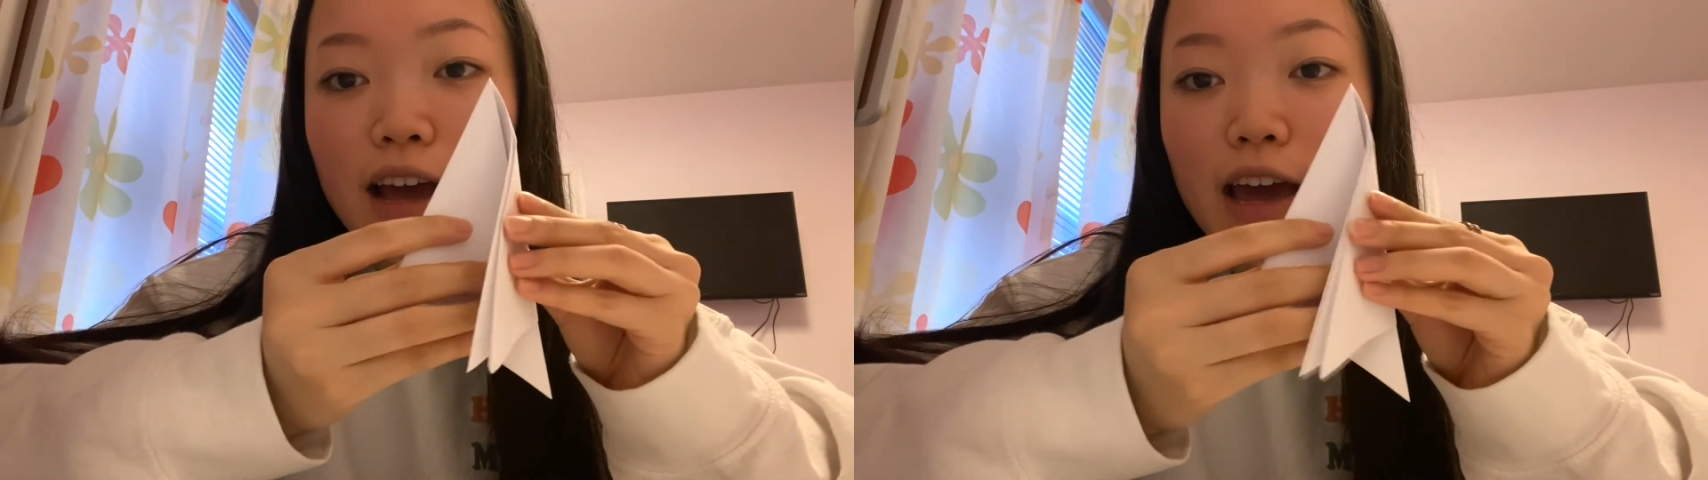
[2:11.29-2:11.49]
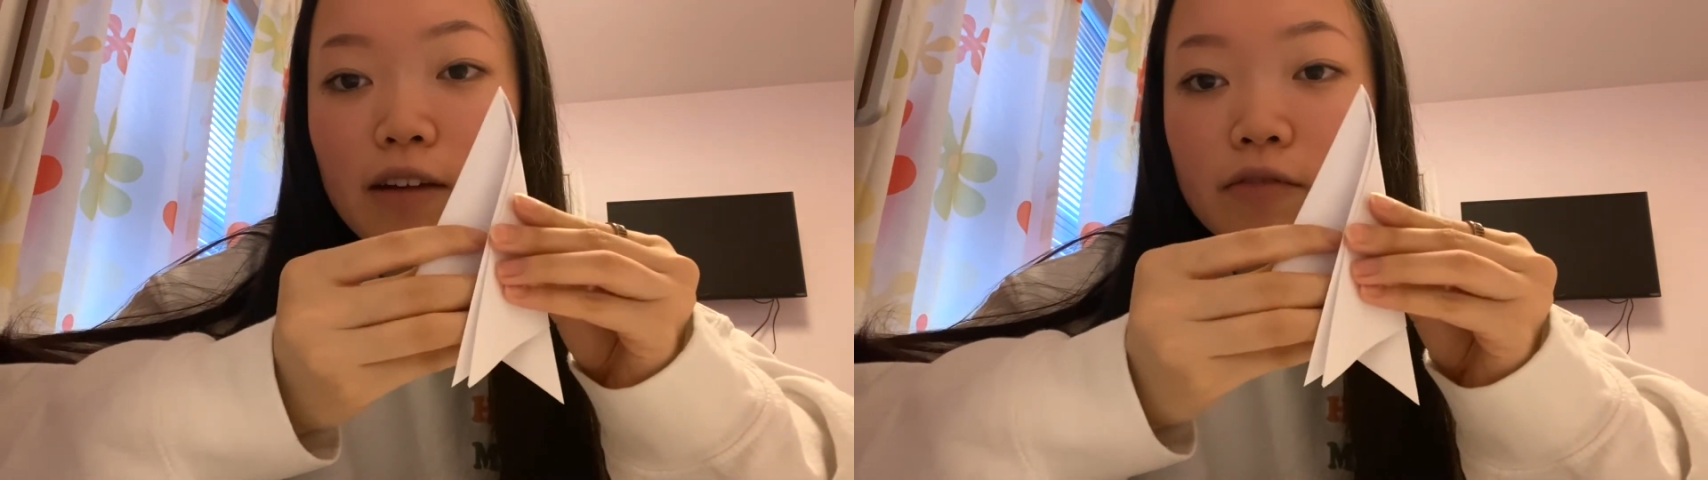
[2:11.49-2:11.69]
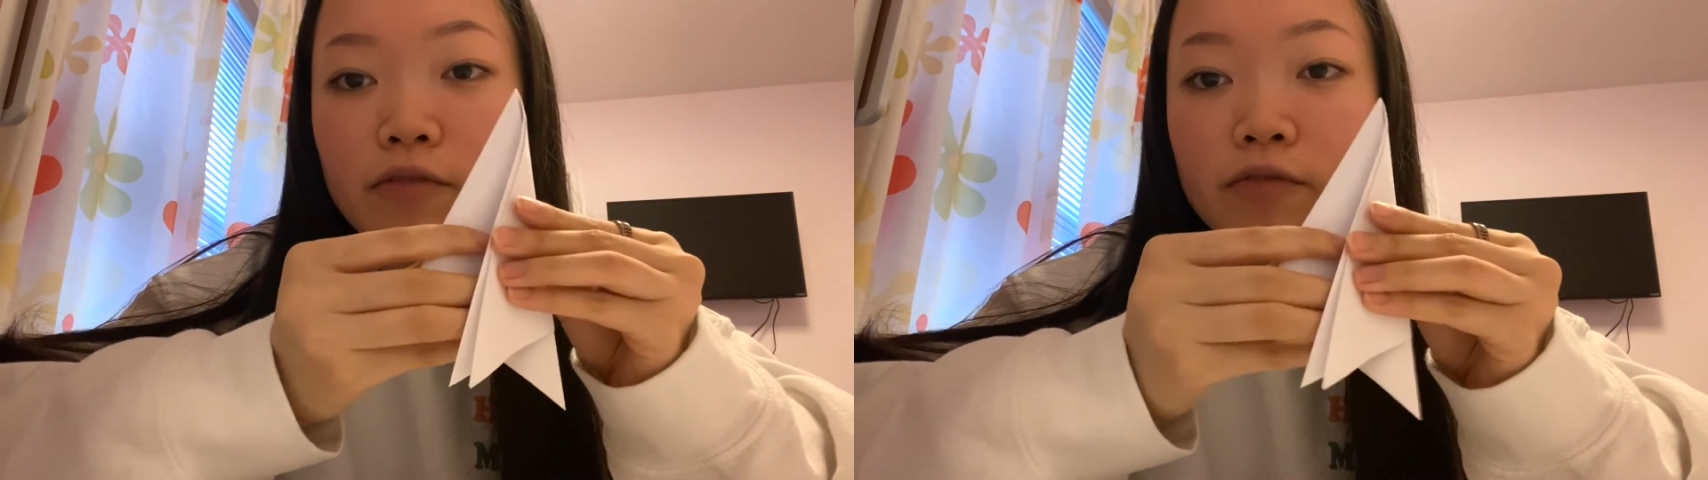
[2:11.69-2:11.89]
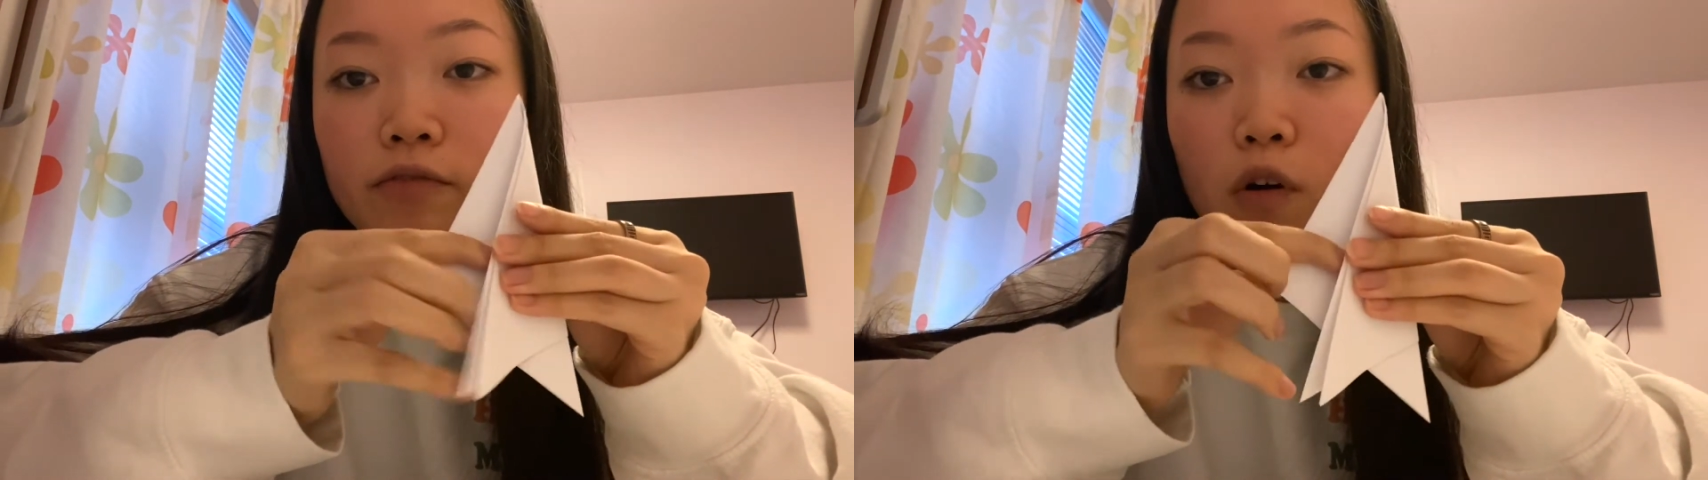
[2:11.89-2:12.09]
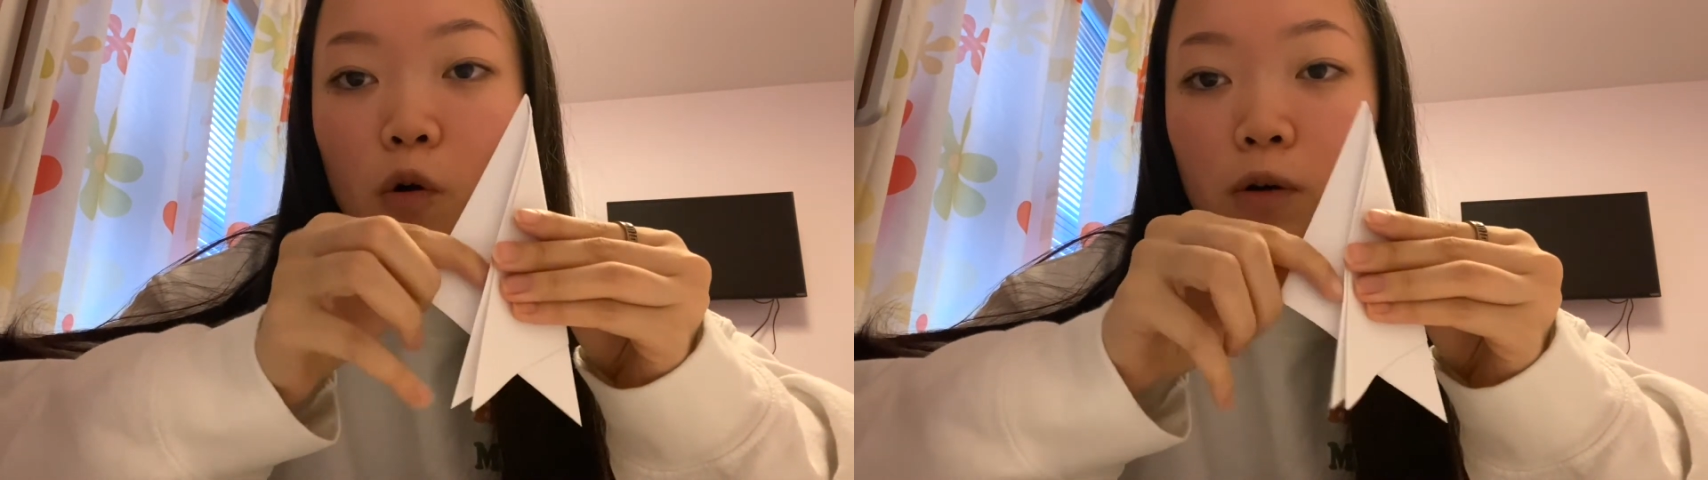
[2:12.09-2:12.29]
and
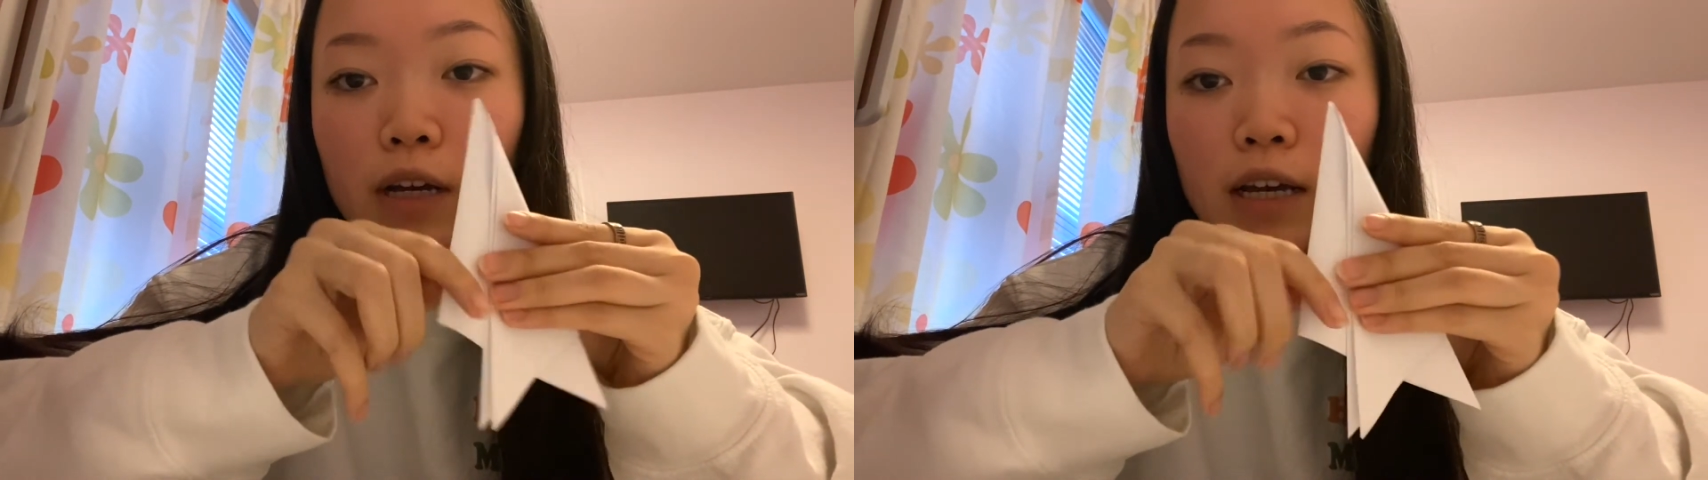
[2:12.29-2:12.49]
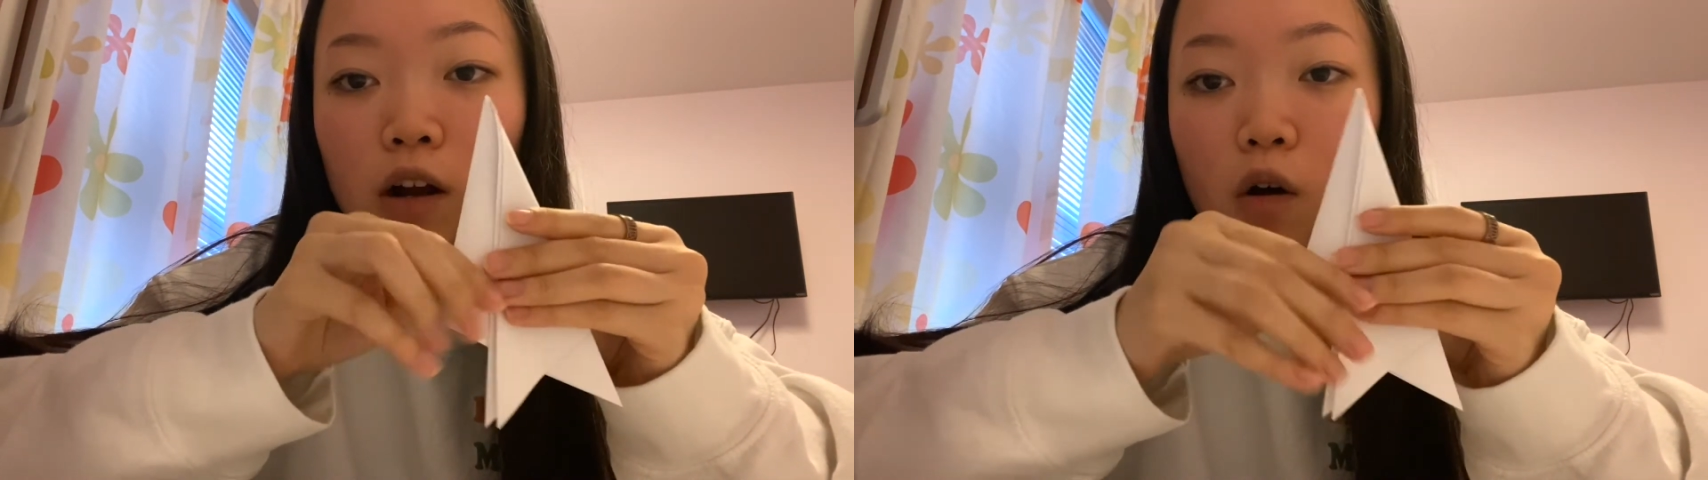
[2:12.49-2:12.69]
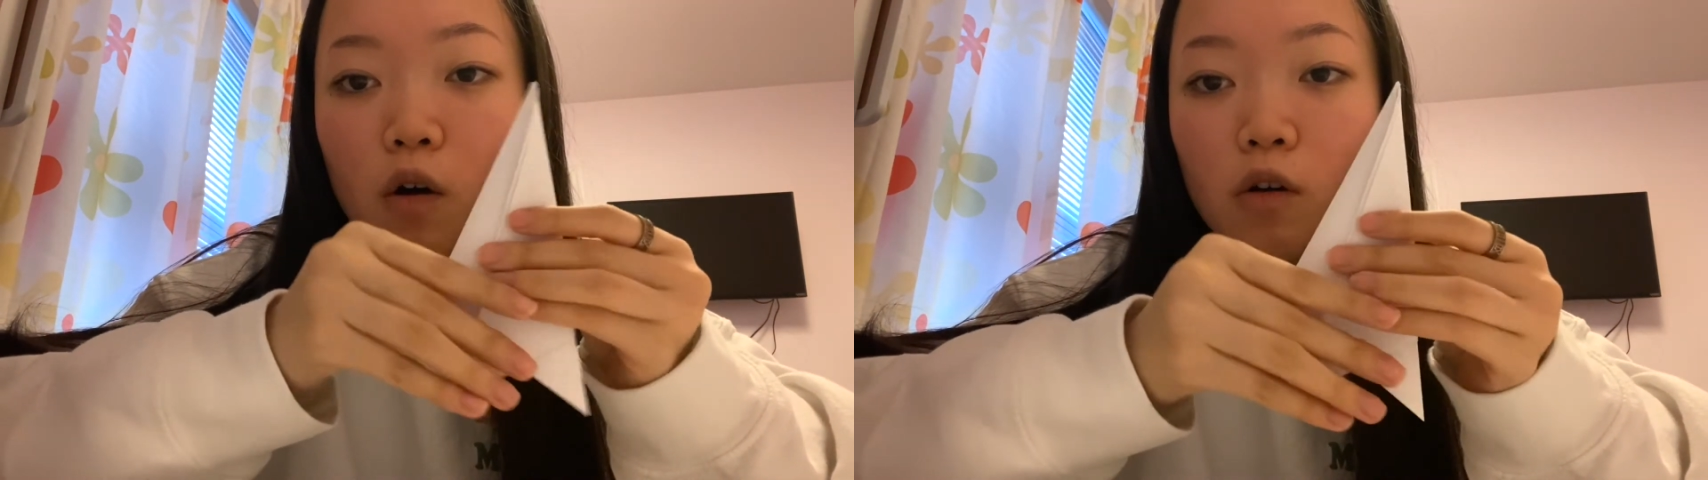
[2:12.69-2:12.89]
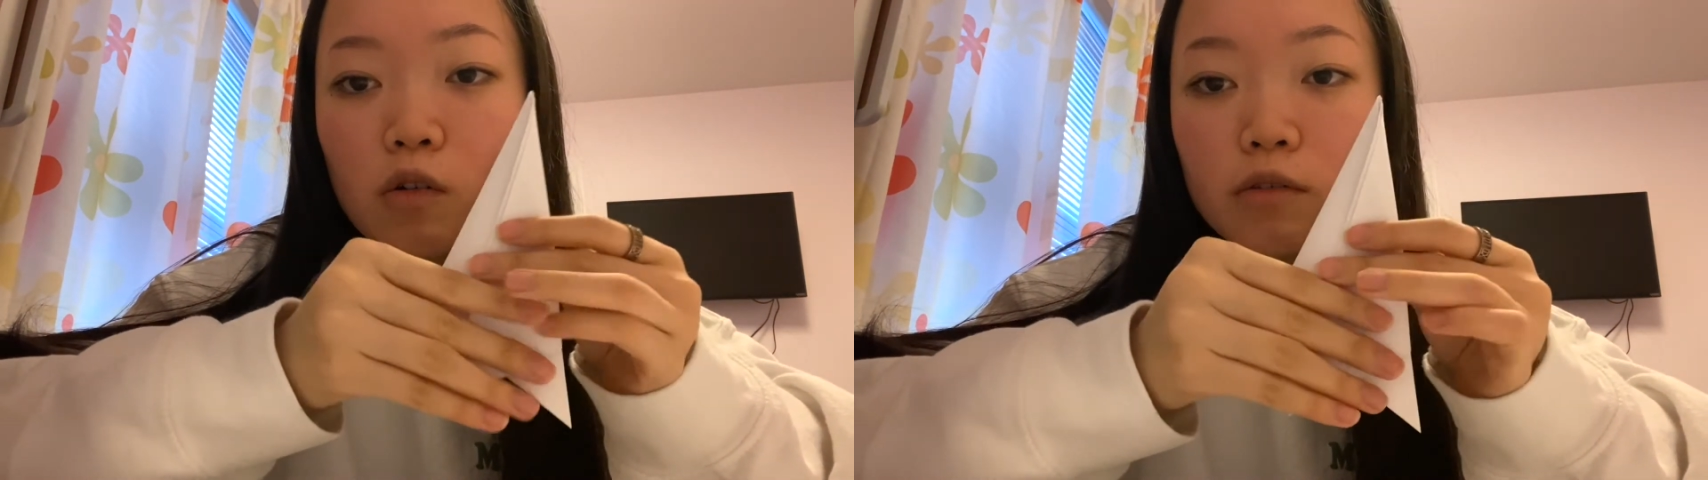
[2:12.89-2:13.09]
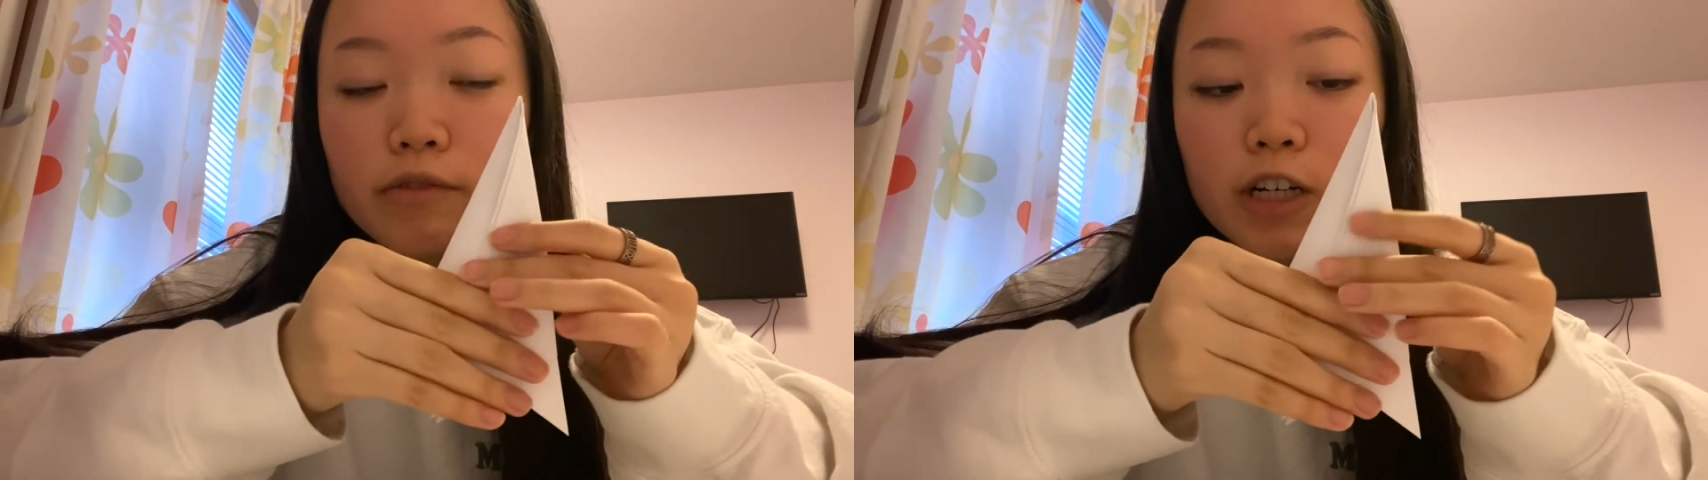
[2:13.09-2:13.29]
fold it
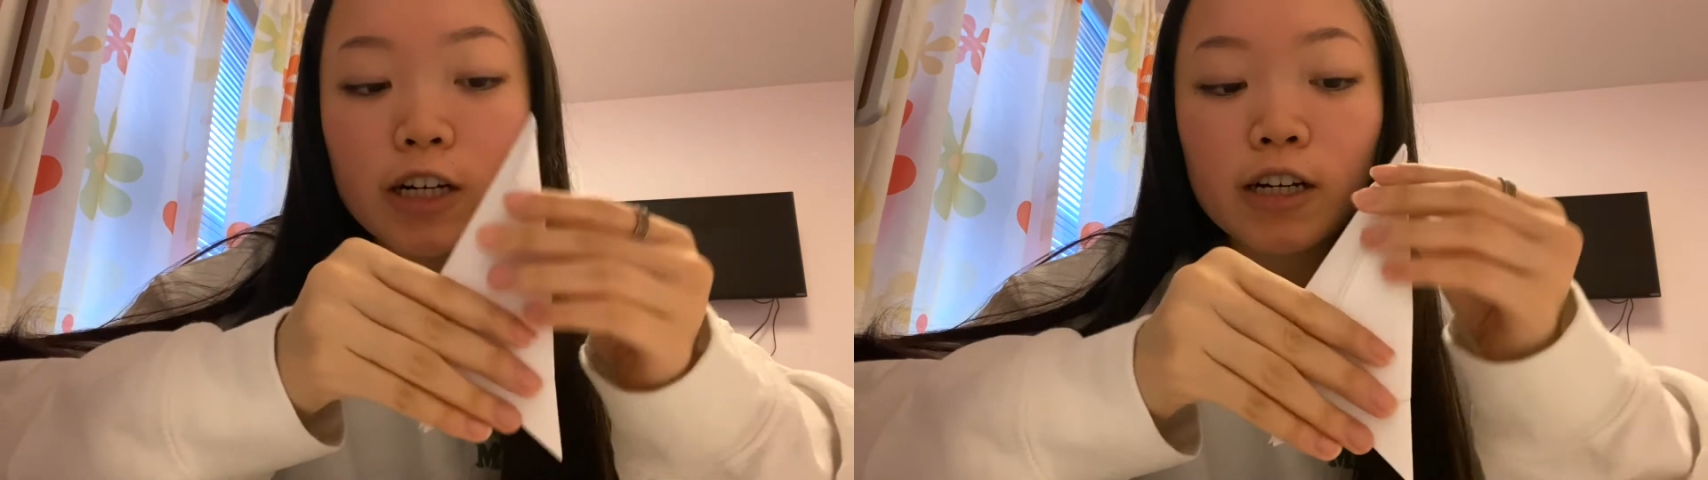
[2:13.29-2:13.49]
over.